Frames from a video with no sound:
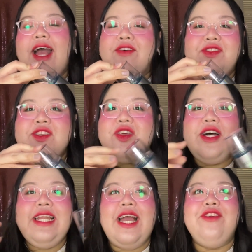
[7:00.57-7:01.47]
have this
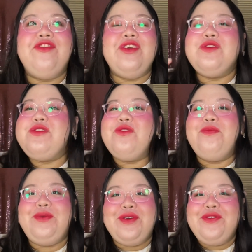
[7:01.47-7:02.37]
on, I feel so
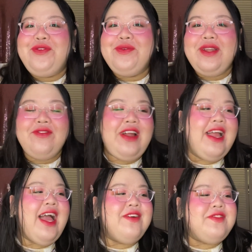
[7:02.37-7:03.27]
beautiful whenever I
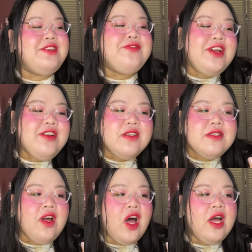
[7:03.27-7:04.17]
have this
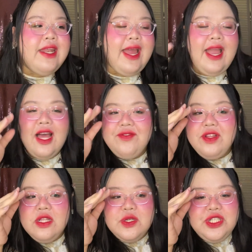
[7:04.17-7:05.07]
fragrance on. I have
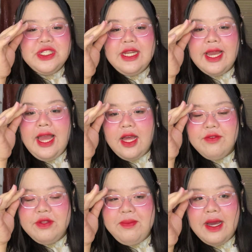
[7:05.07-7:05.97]
the lotion, I
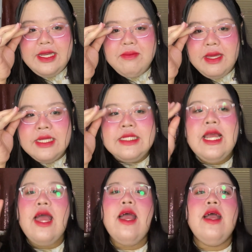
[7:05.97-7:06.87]
have the body mist.
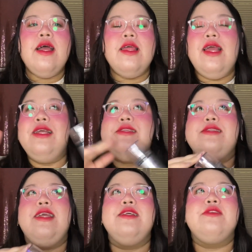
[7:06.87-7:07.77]
It
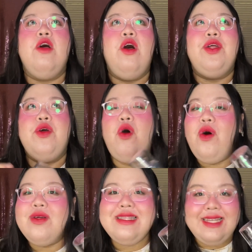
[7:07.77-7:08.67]
stays on
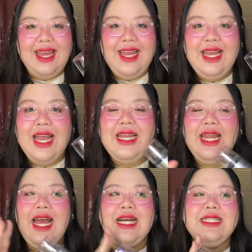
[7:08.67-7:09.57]
all day, and
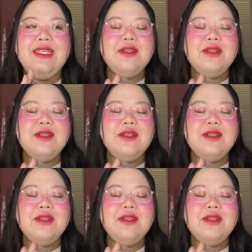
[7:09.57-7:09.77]
it has